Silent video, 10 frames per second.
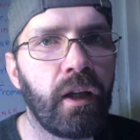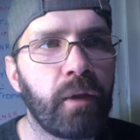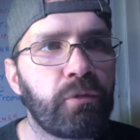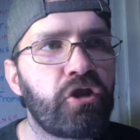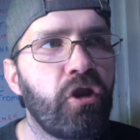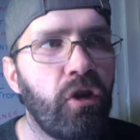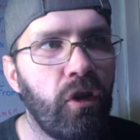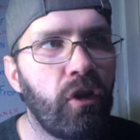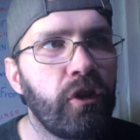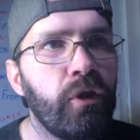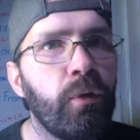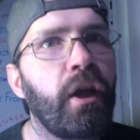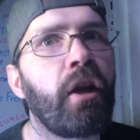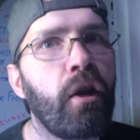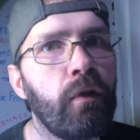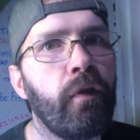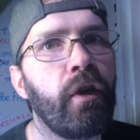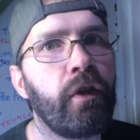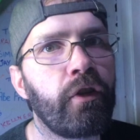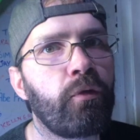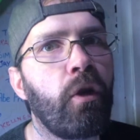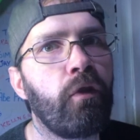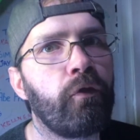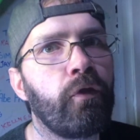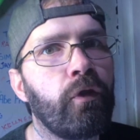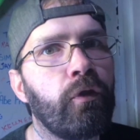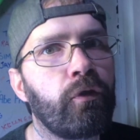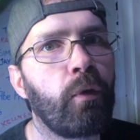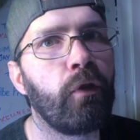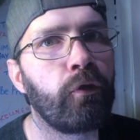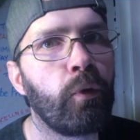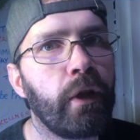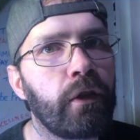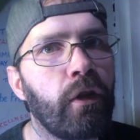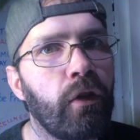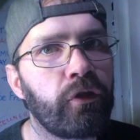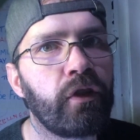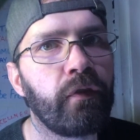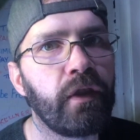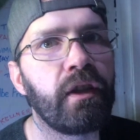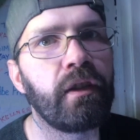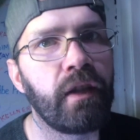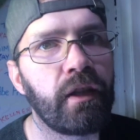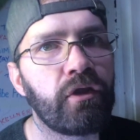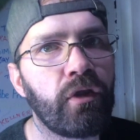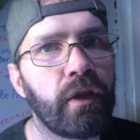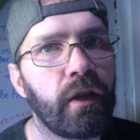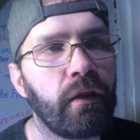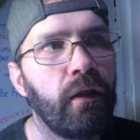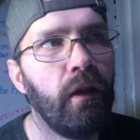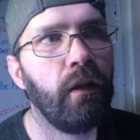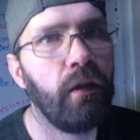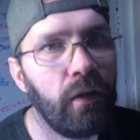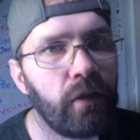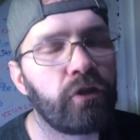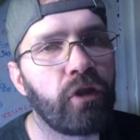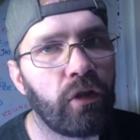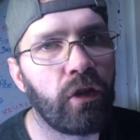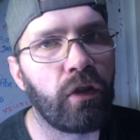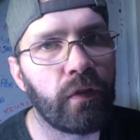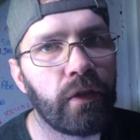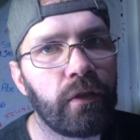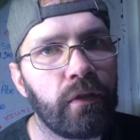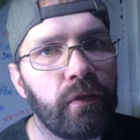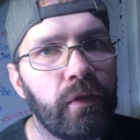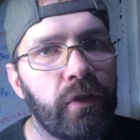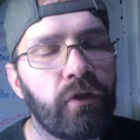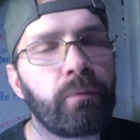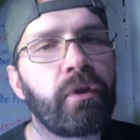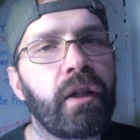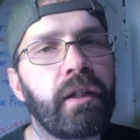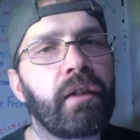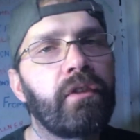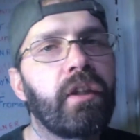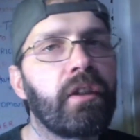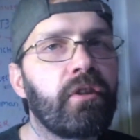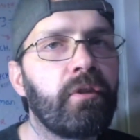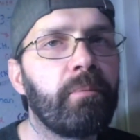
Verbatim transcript: And I'm sure you'll get over the twelve, twelve quid cost if you didn't enjoy it. Shock horror. This is Upside Down Six.